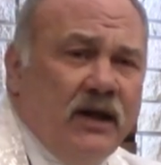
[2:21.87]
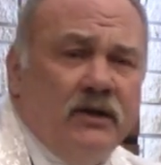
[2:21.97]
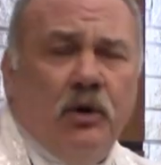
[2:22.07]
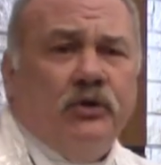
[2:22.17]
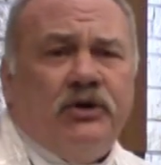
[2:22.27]
The
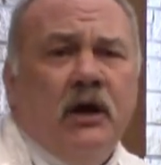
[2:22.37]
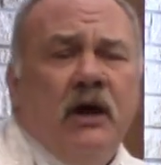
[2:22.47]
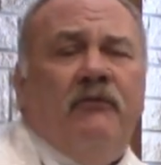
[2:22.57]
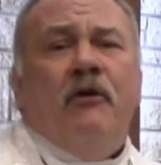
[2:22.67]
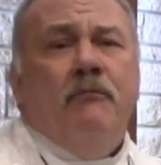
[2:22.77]
most
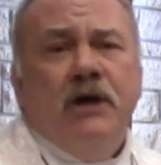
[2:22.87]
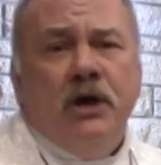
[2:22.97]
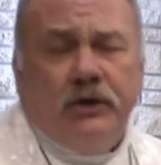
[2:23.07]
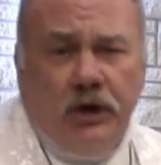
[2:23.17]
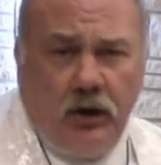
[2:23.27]

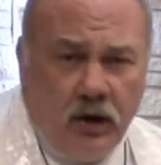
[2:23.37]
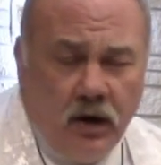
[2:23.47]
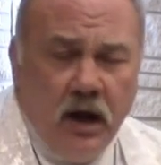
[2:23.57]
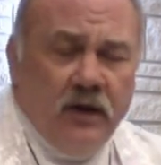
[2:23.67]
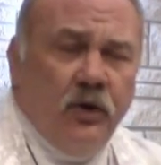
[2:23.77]
familiar,
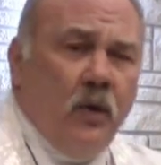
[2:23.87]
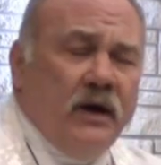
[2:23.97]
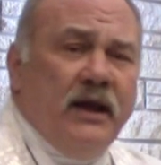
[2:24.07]
the one